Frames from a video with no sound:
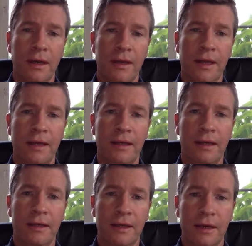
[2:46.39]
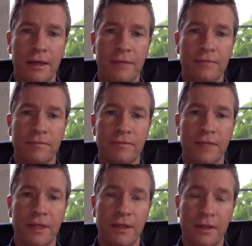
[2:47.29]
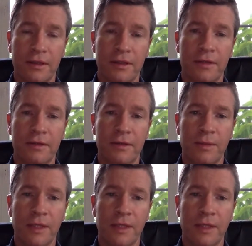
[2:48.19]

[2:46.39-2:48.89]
and that can lead to